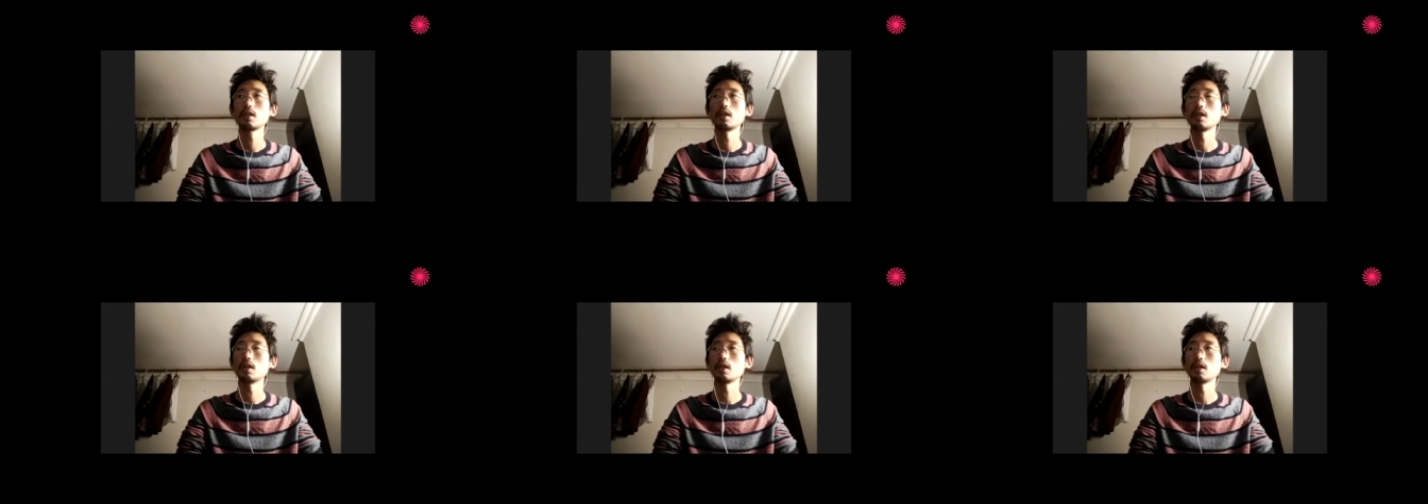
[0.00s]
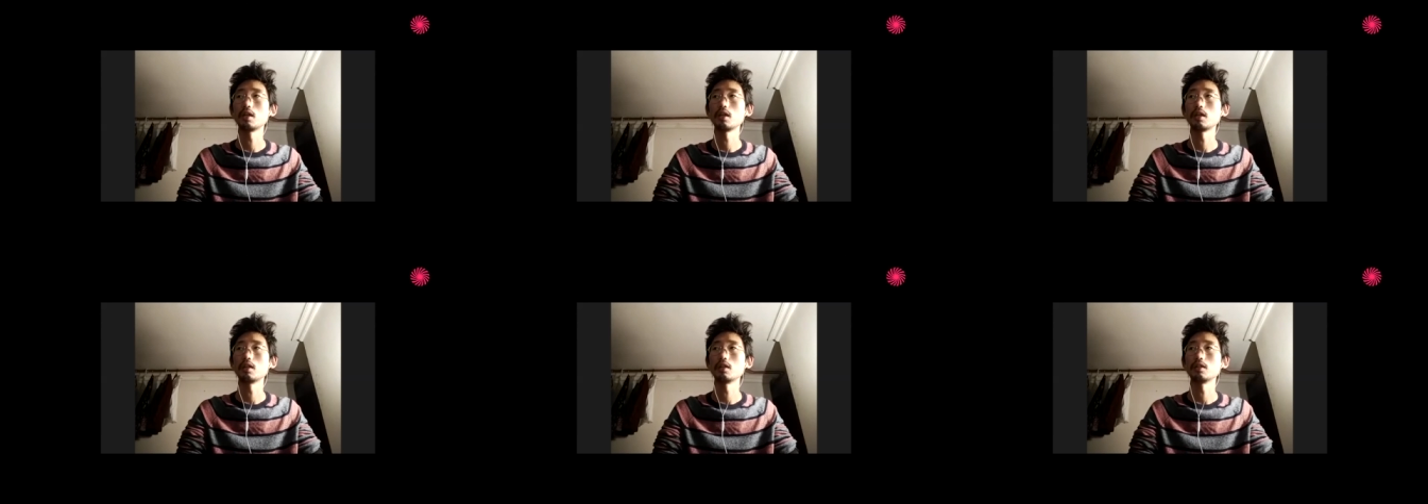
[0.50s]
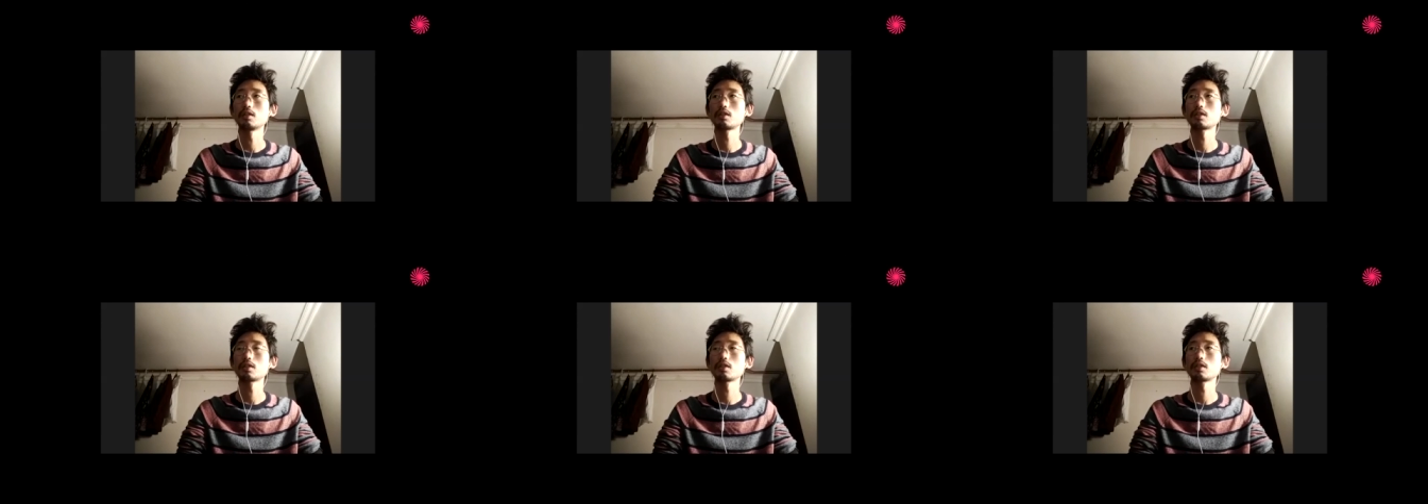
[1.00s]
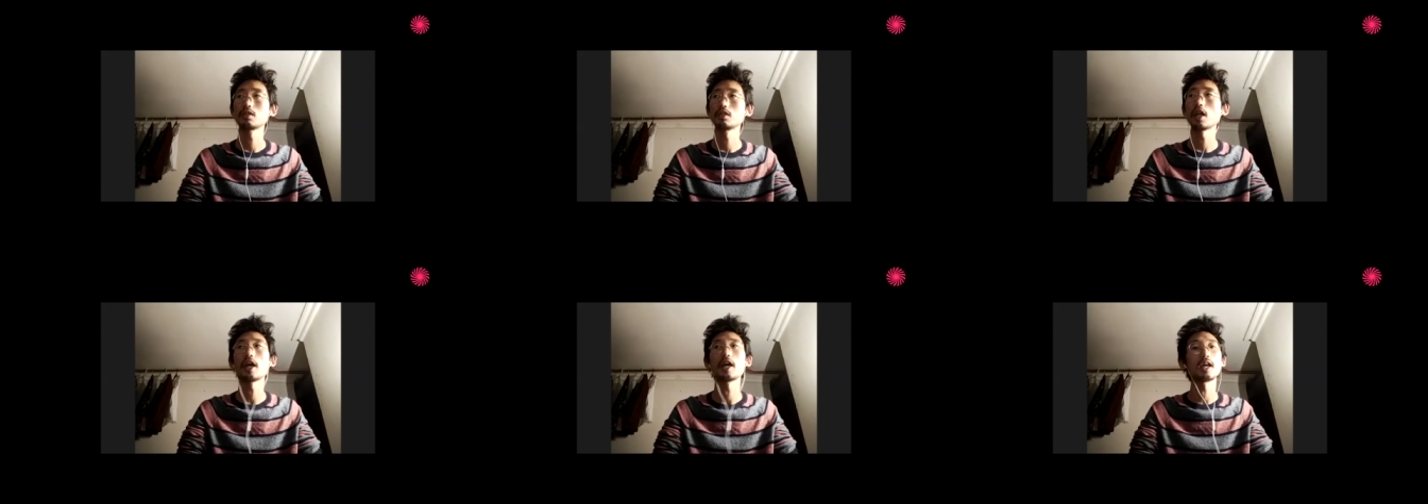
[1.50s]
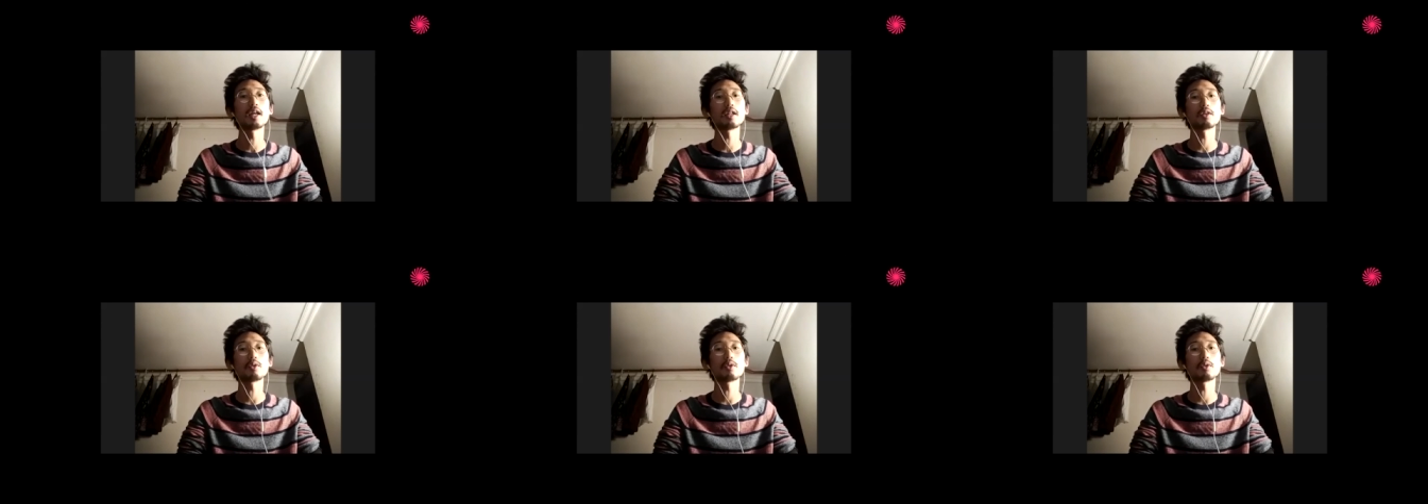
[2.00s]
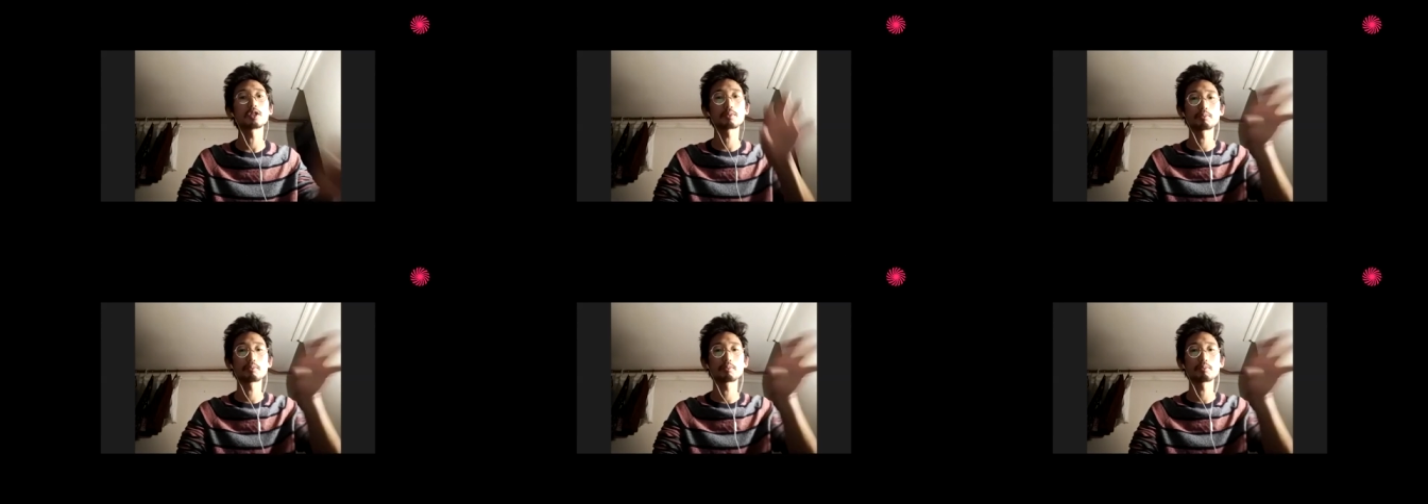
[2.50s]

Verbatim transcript: and yeah, and it was